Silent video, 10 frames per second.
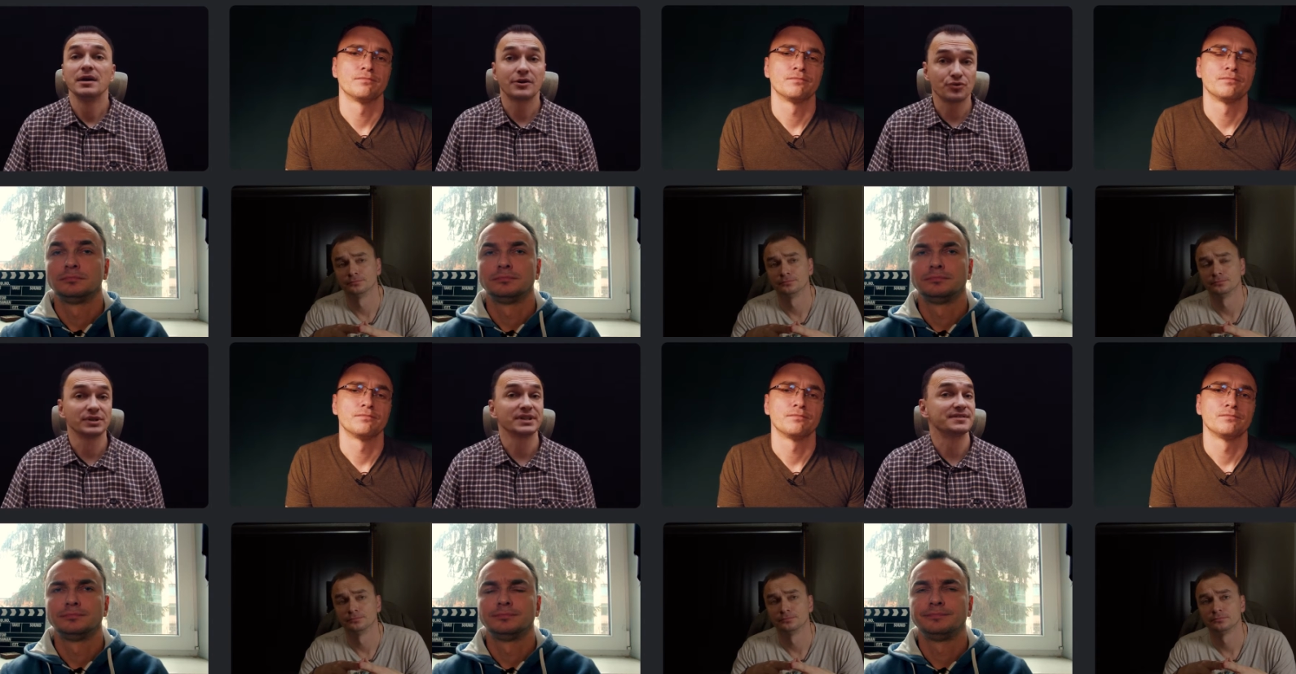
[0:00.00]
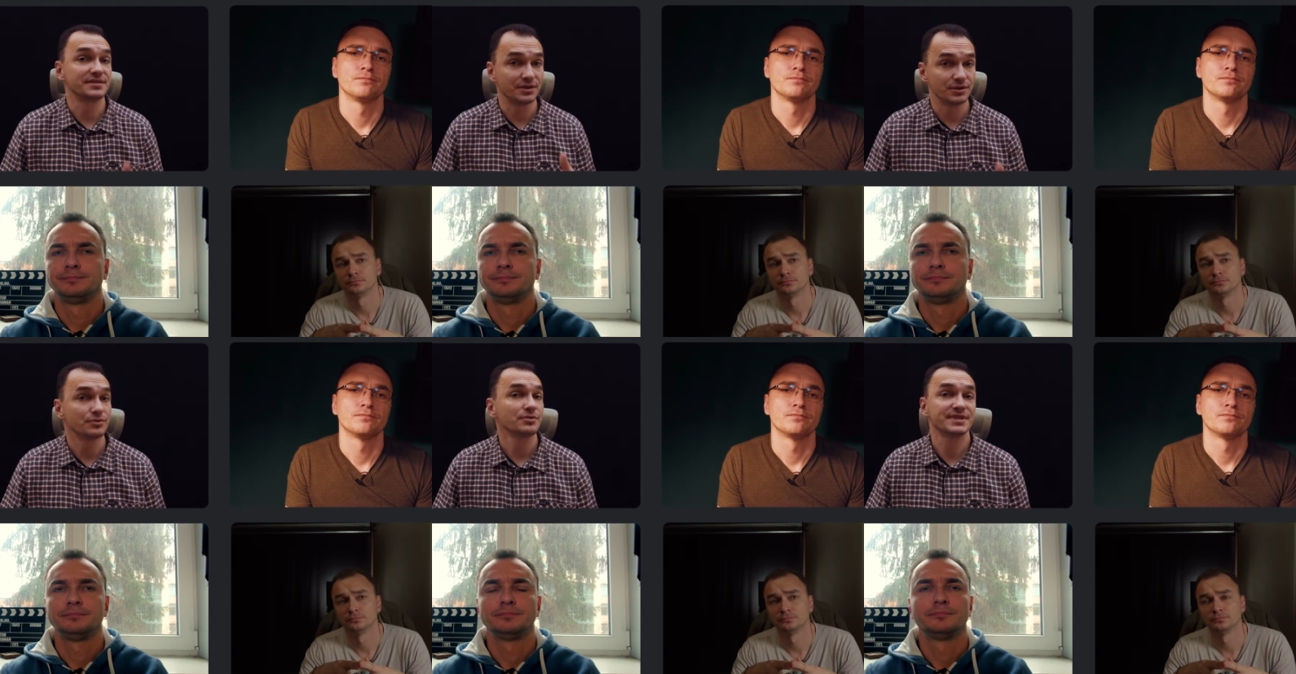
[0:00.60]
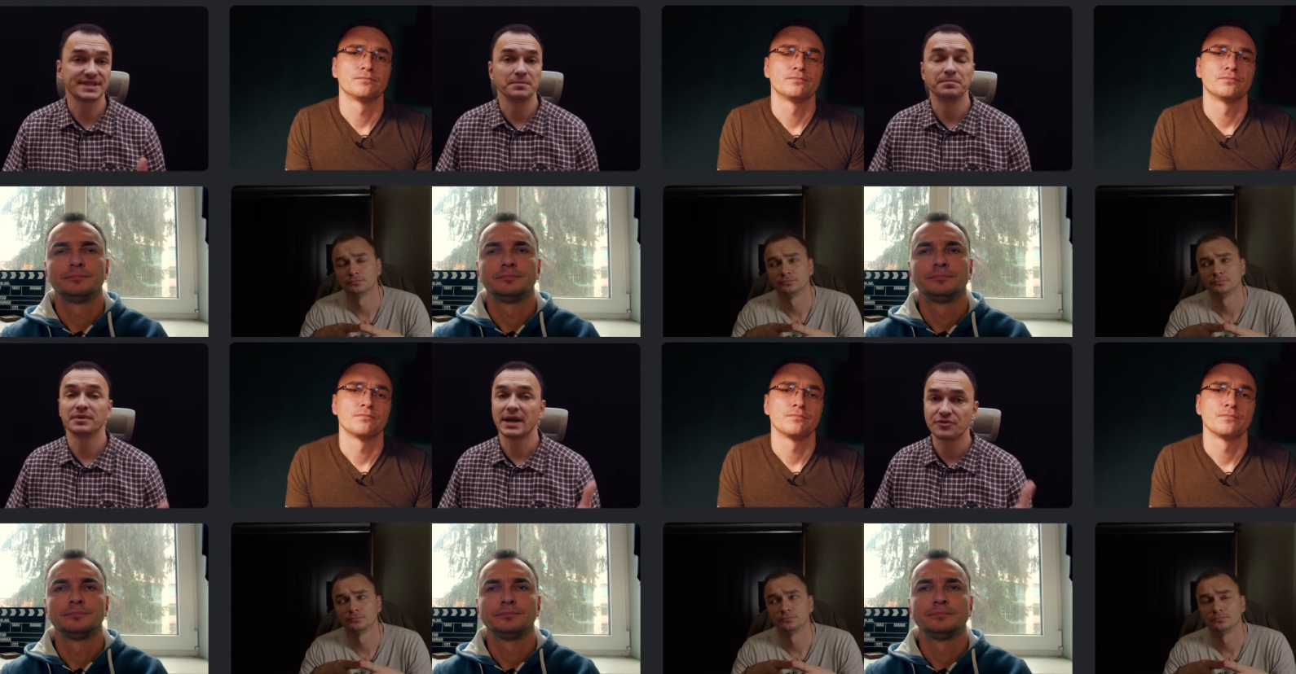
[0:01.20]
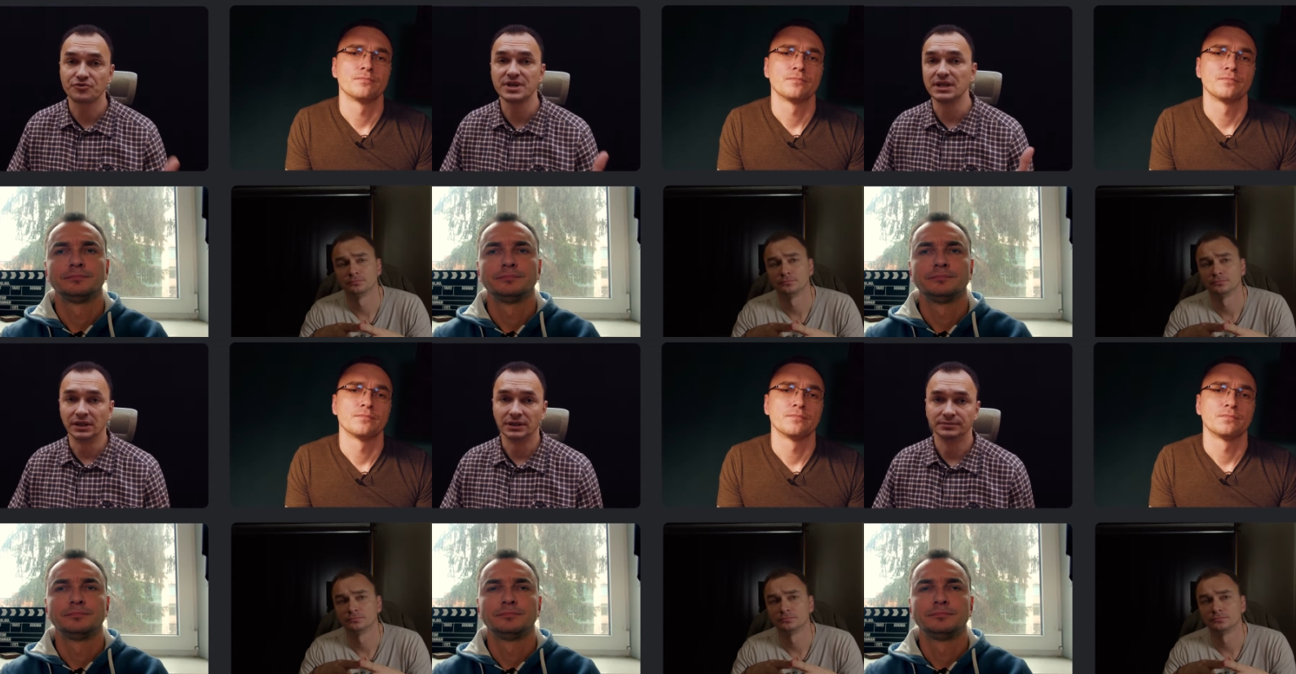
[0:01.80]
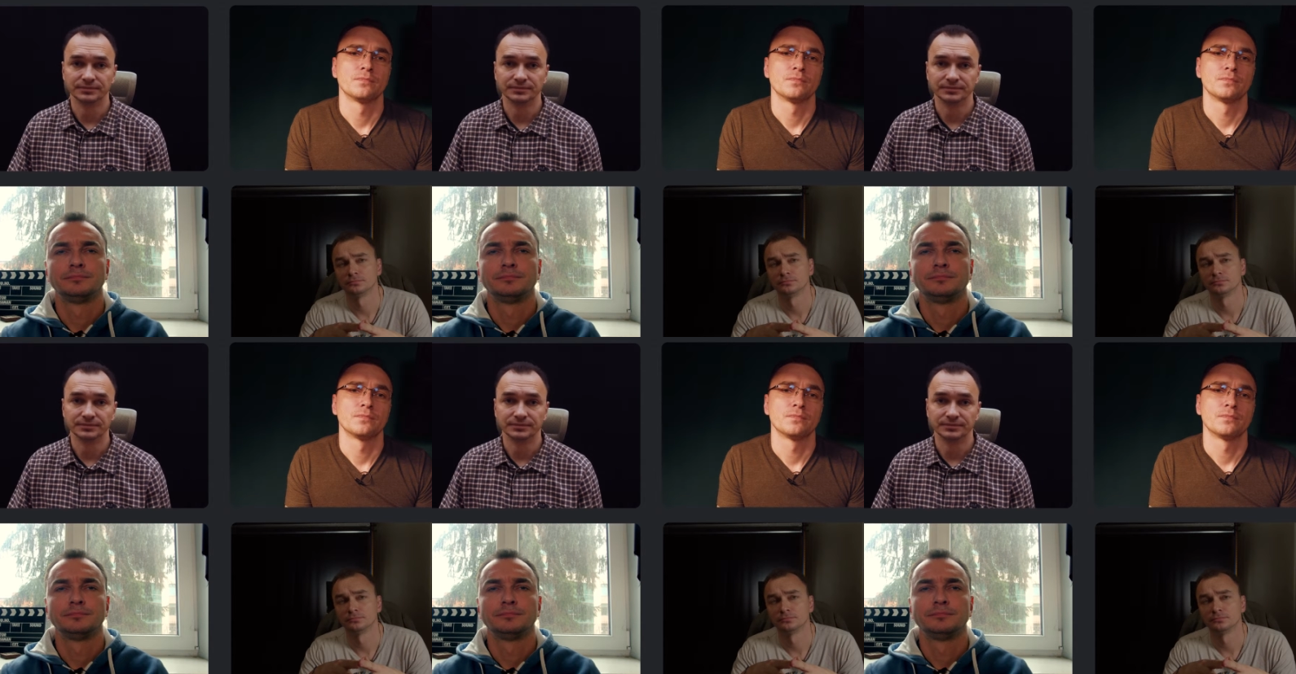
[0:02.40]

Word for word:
Speaker 1: Crewdle is secure, simple, and green.